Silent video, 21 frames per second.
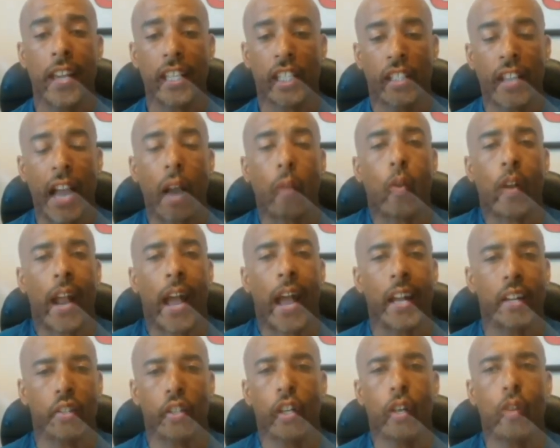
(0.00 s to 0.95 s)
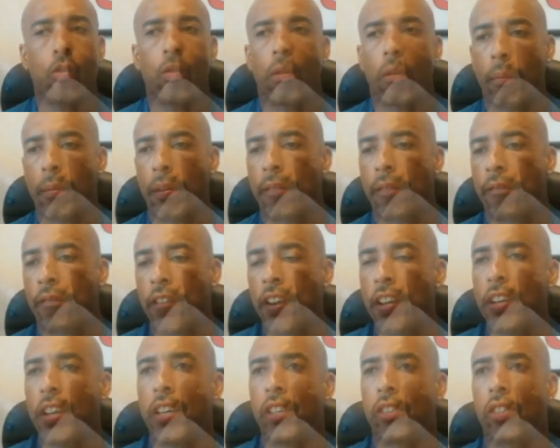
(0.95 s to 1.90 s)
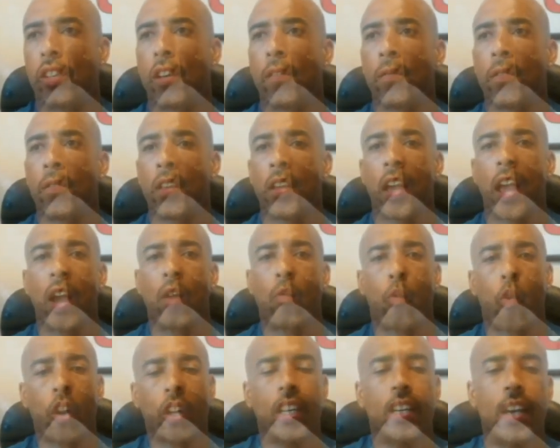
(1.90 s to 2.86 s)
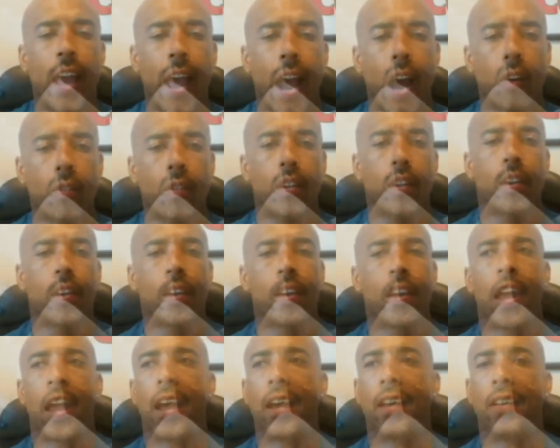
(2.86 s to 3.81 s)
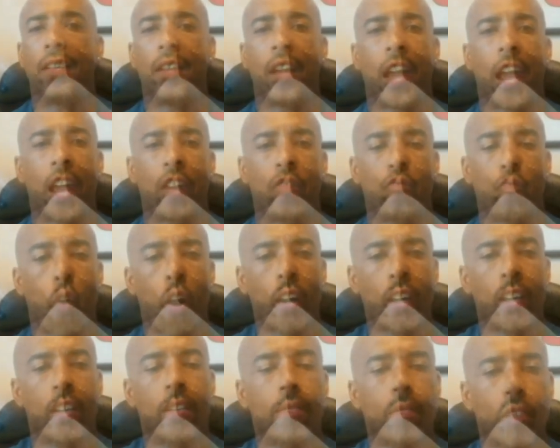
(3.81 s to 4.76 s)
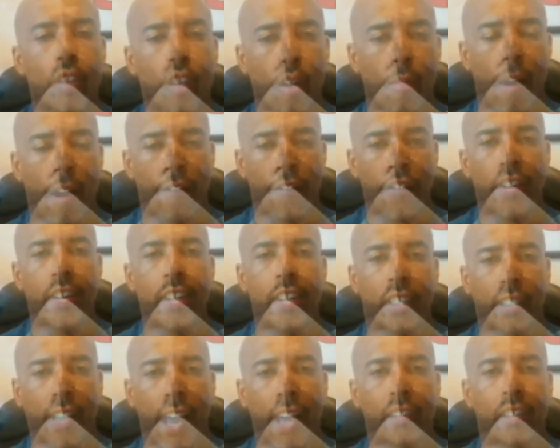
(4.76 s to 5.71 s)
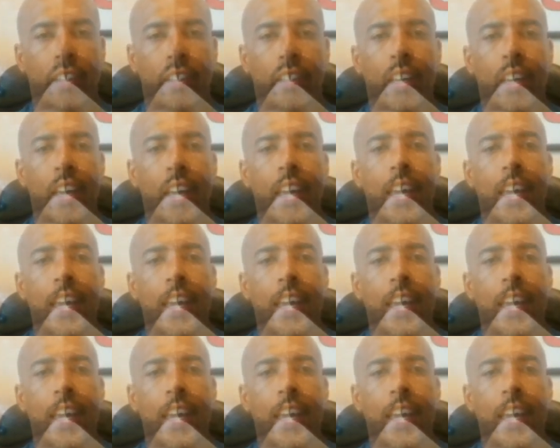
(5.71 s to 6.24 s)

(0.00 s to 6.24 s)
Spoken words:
it's not what I do. I mean, fitness and working out and running, you know, my fitness classes